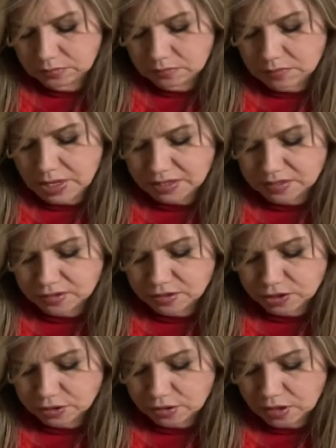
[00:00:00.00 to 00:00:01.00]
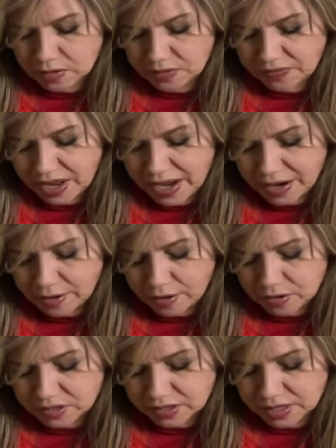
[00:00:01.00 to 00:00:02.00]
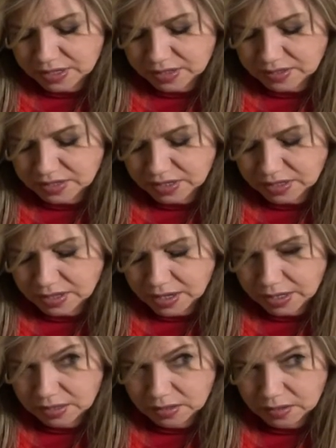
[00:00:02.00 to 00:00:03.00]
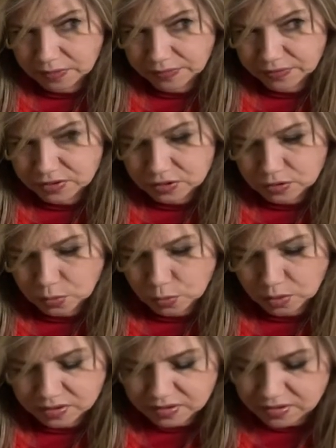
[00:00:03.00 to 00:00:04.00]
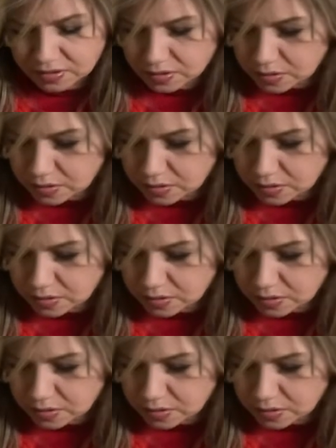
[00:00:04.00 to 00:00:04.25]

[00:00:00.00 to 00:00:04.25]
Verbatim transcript: Messenger of Air, so that is like Knight of Swords.